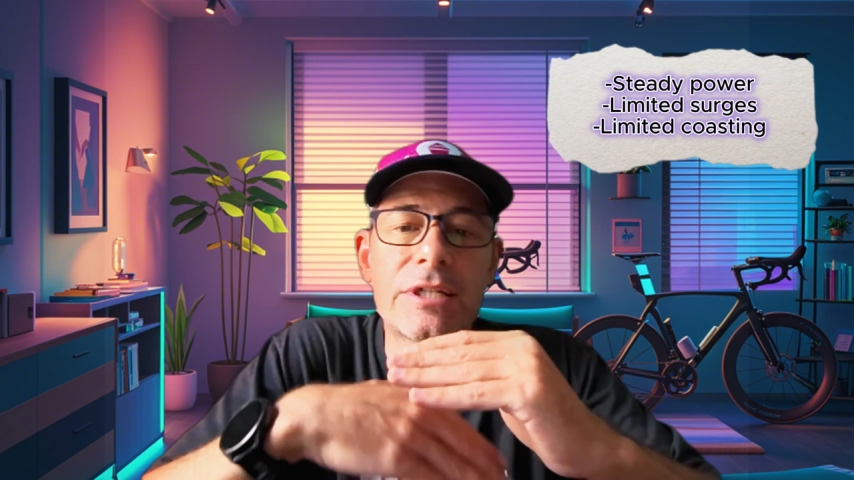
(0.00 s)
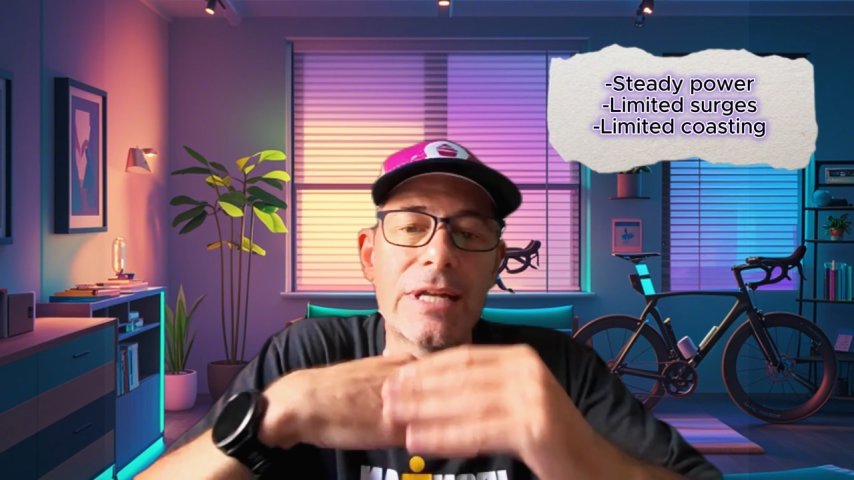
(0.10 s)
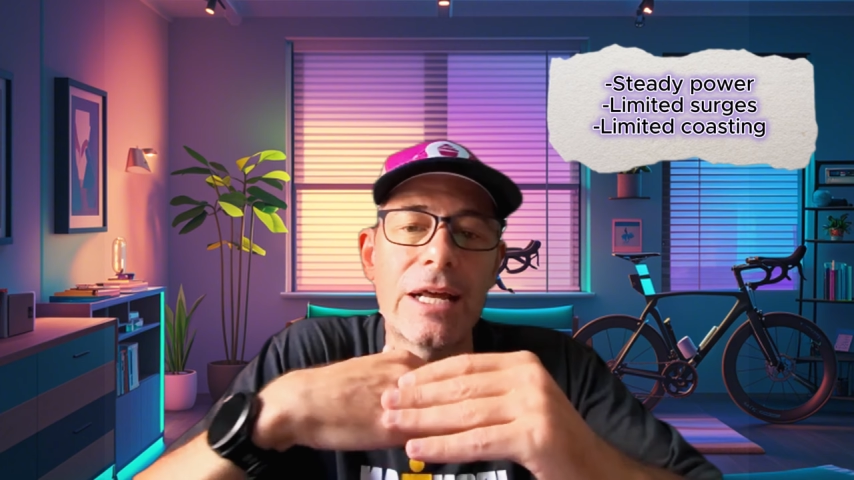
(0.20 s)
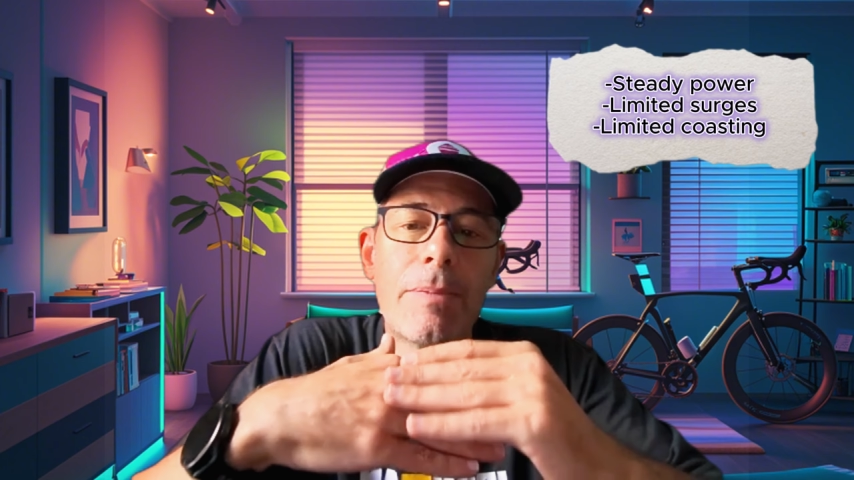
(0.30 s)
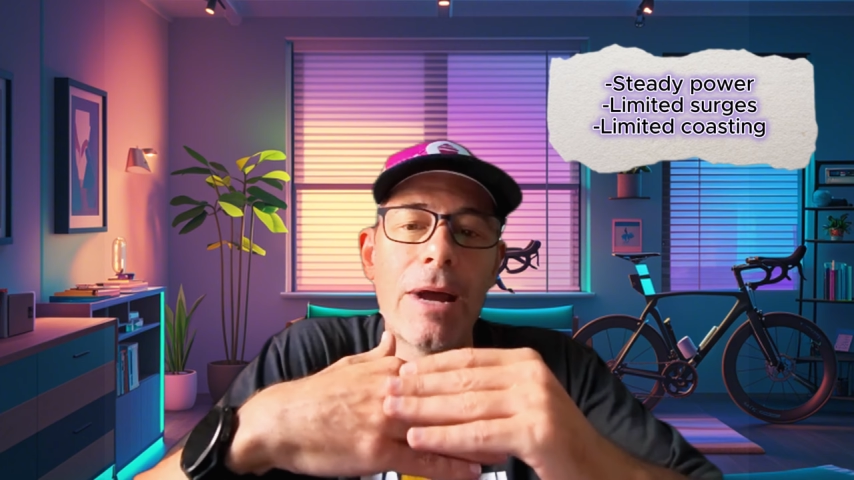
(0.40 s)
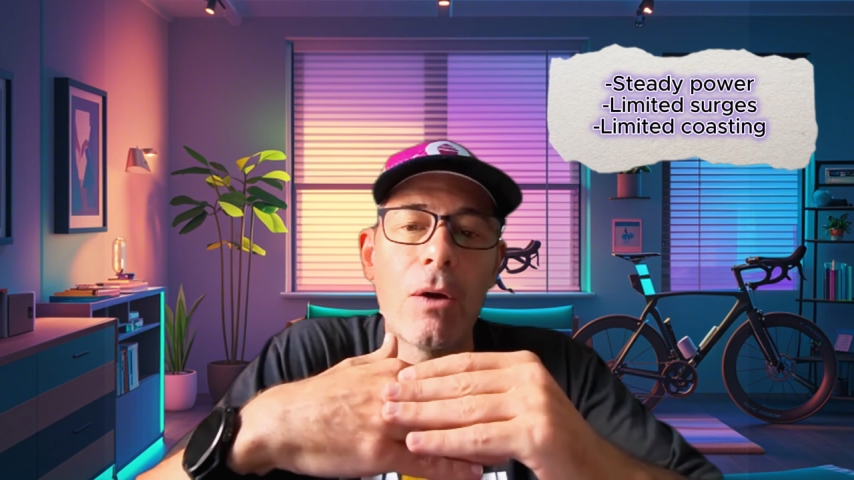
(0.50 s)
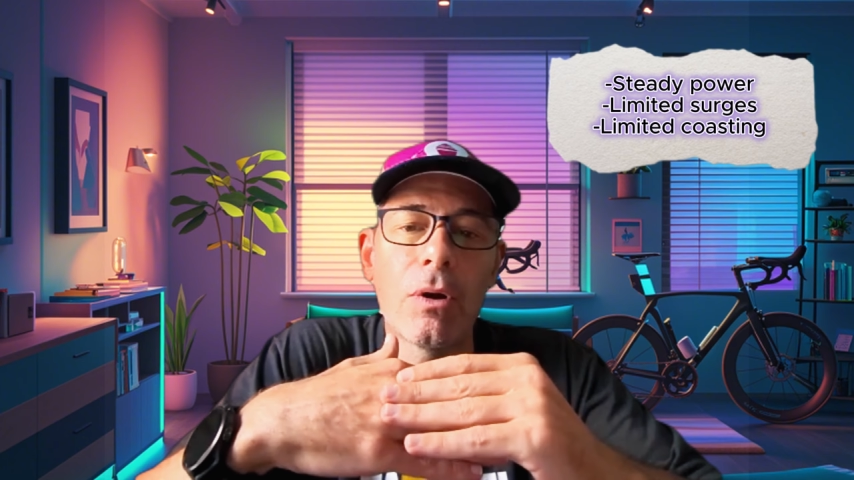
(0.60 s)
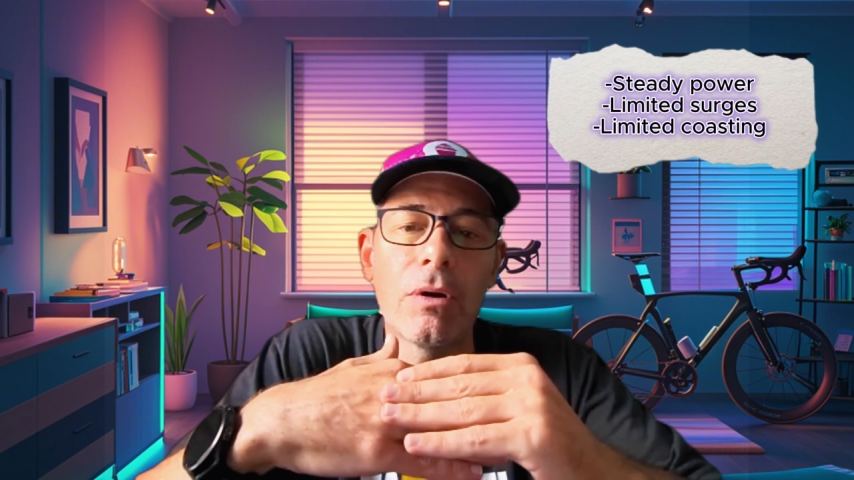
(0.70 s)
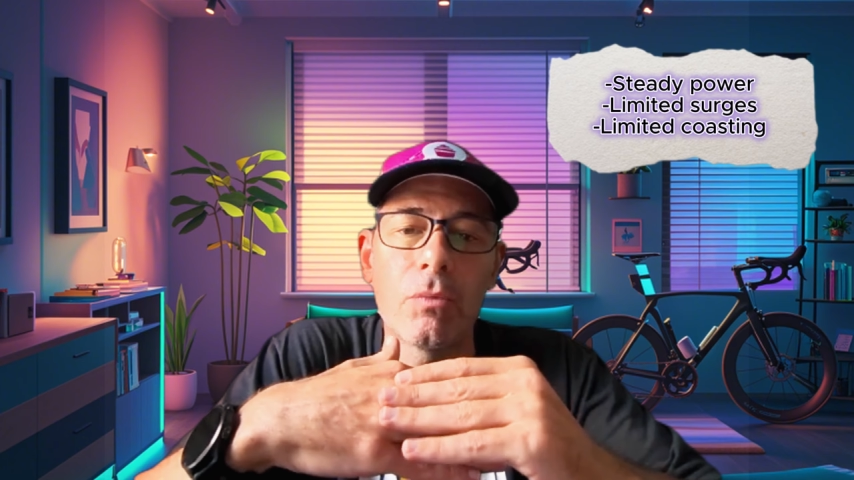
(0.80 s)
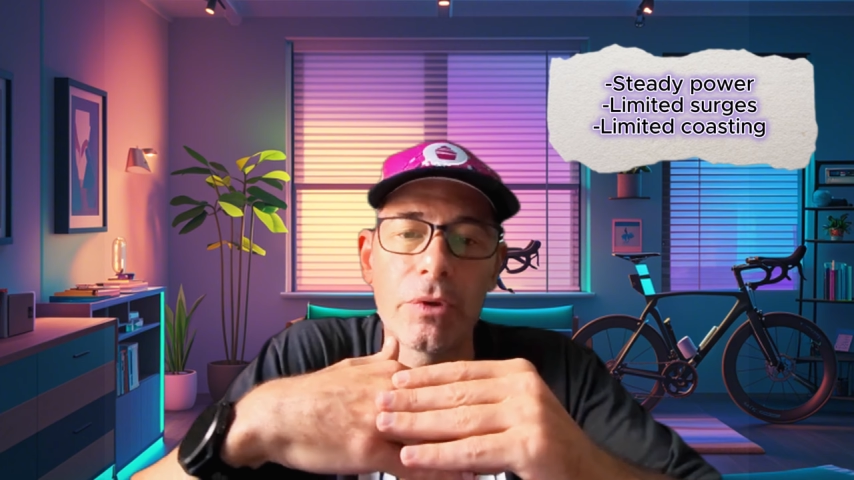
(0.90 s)
steady
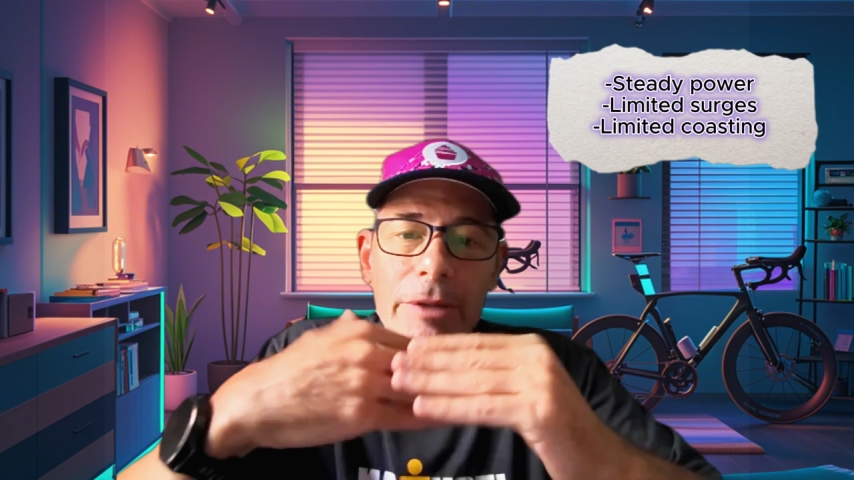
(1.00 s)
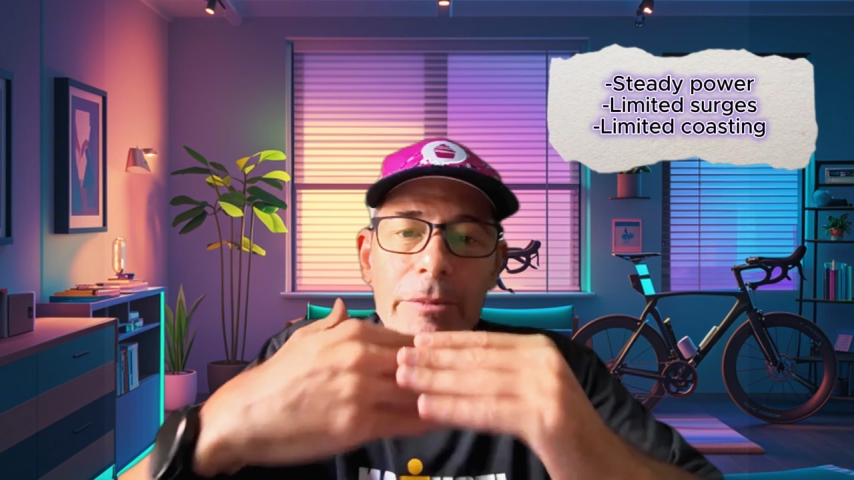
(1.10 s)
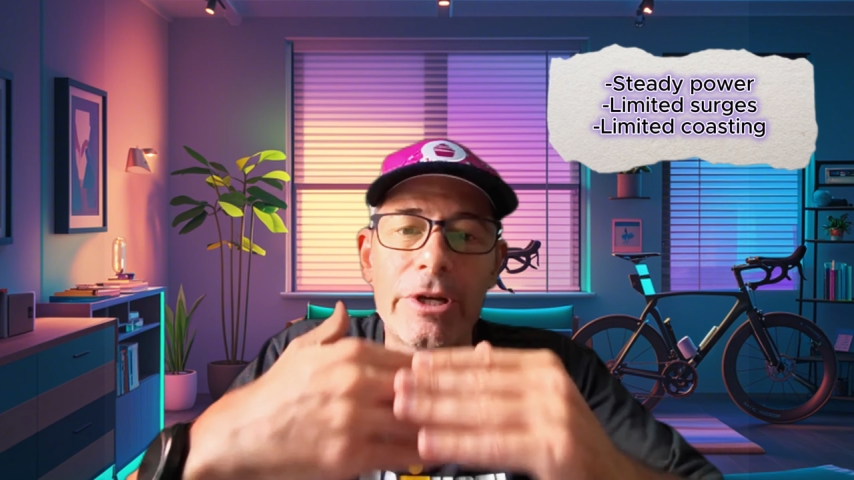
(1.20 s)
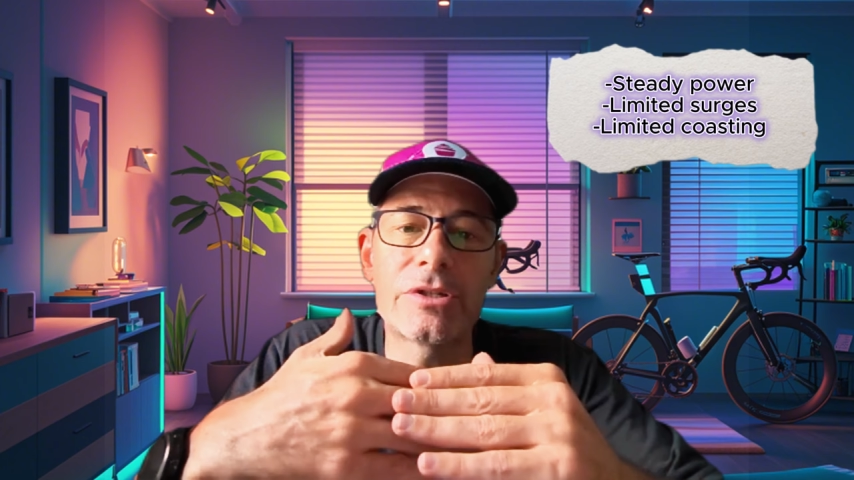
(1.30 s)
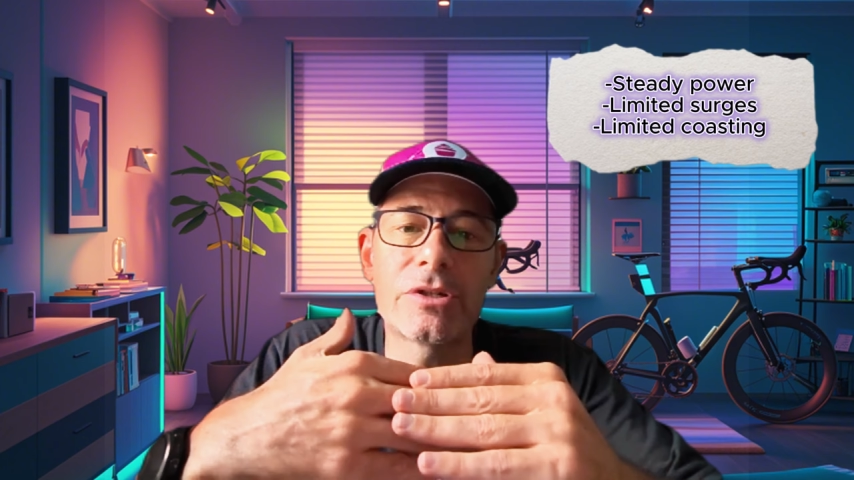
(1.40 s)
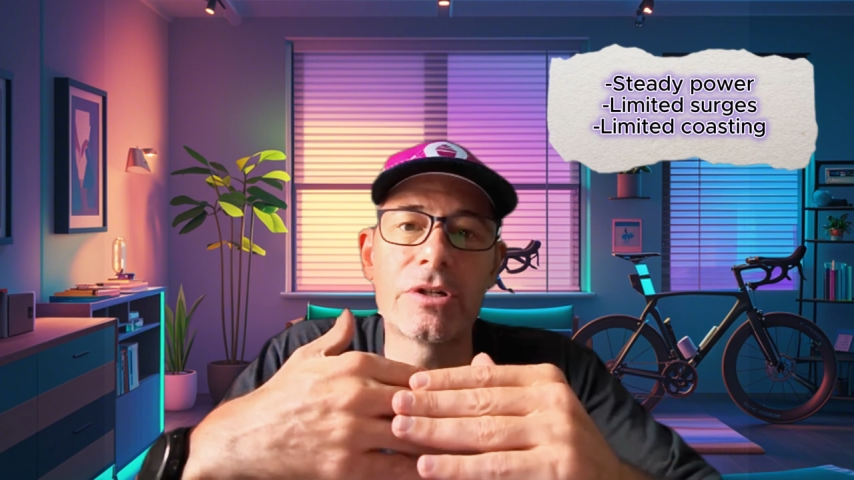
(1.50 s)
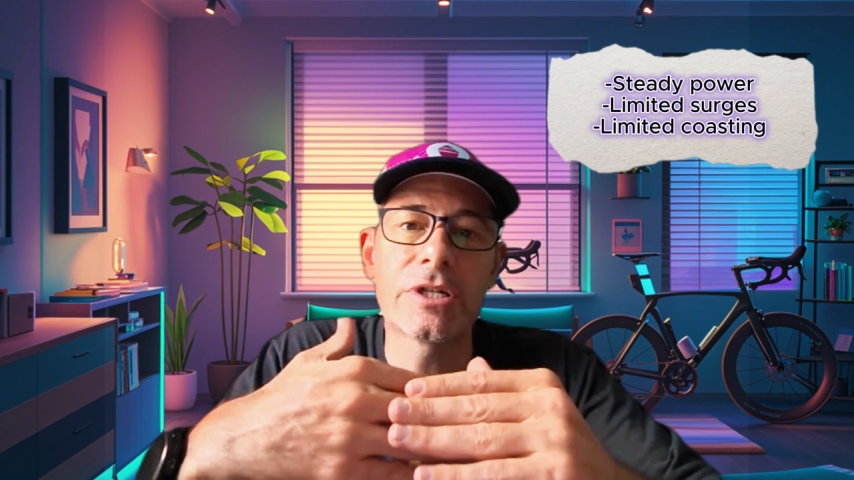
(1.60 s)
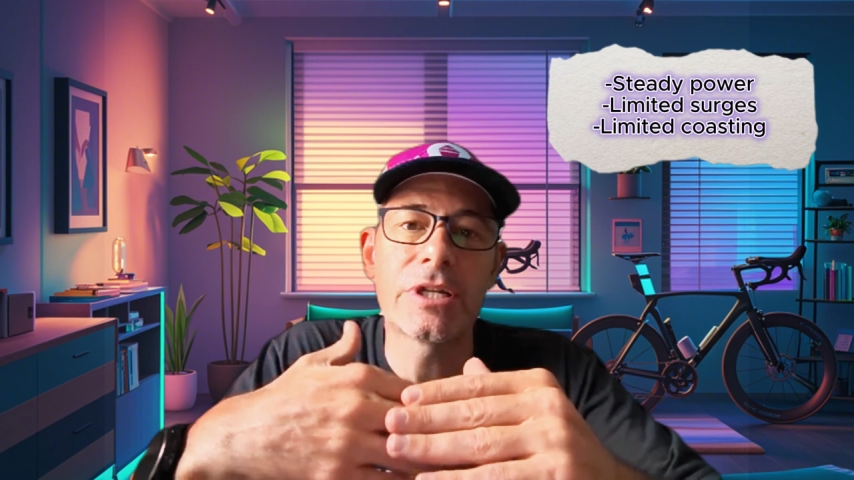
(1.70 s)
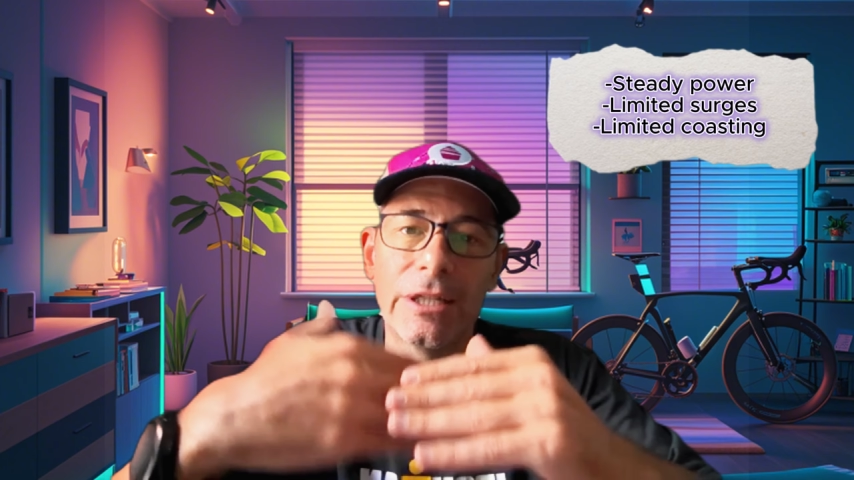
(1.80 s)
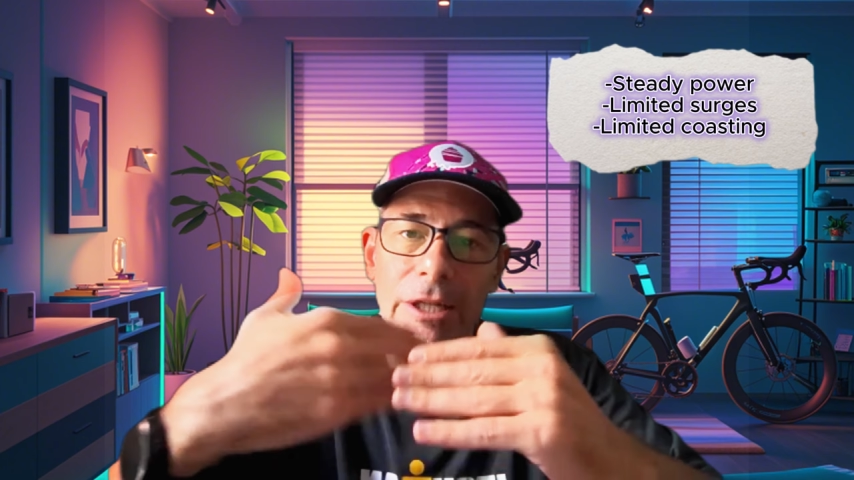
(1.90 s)
power with limited
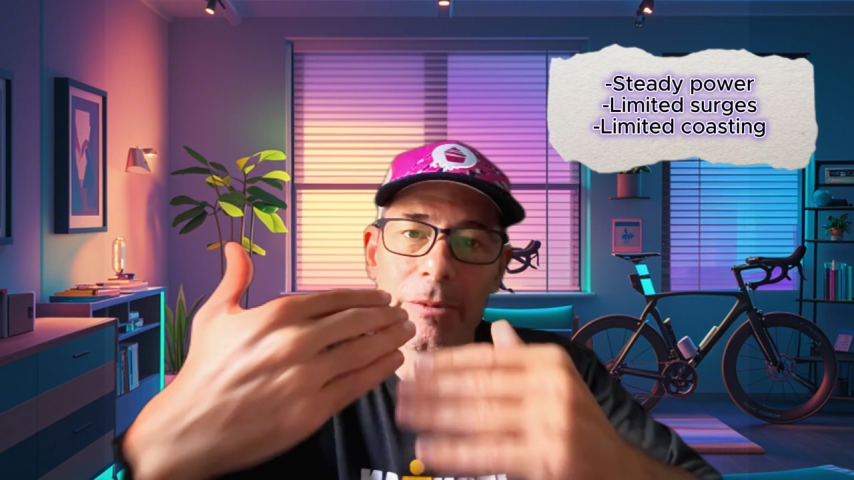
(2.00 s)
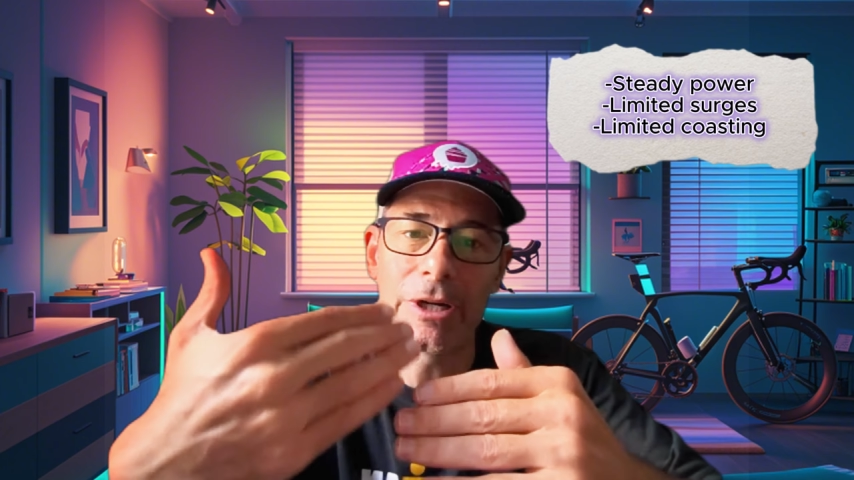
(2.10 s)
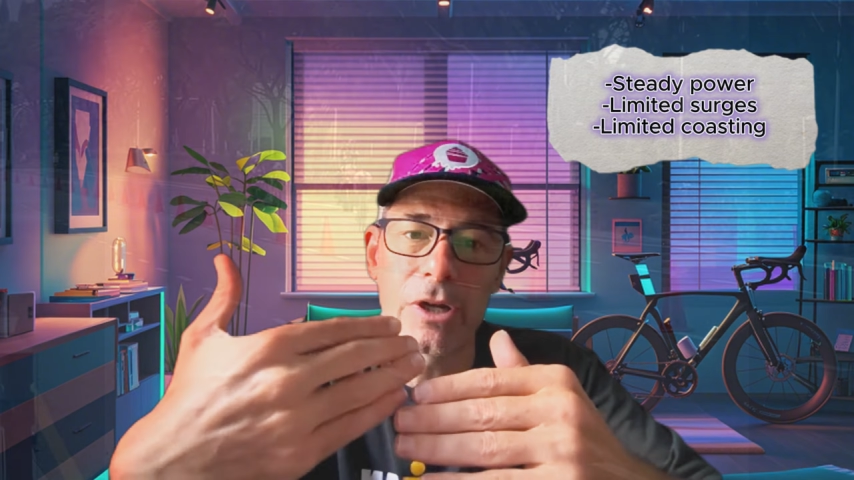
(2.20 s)
surges and limited